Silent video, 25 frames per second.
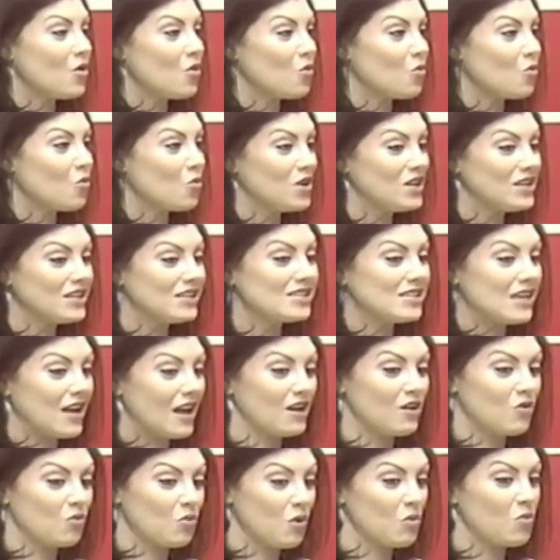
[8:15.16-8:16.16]
we
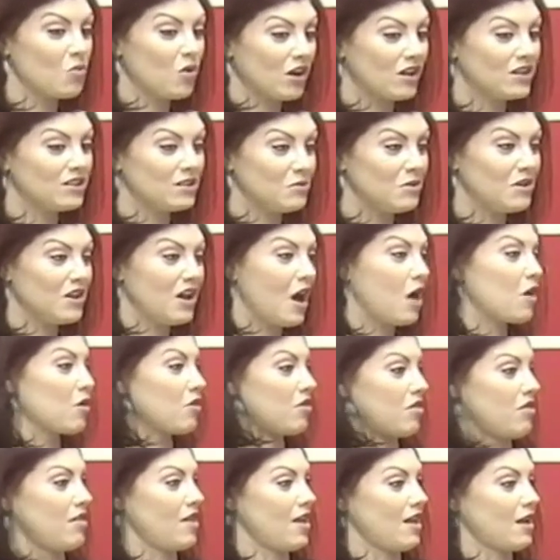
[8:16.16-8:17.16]
decided we wanted to be our
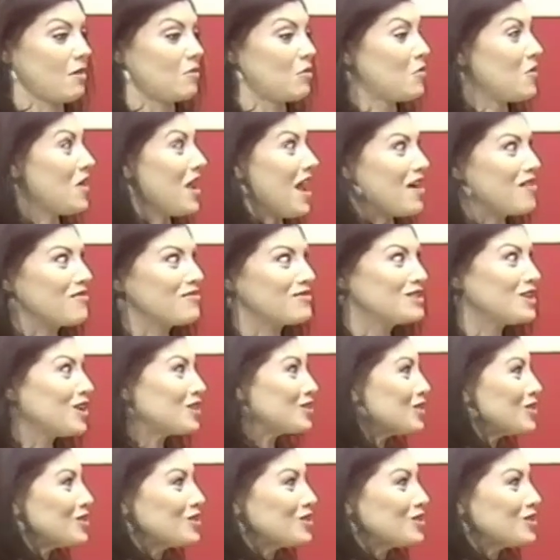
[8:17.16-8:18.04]
thing. I mean, we have Dr.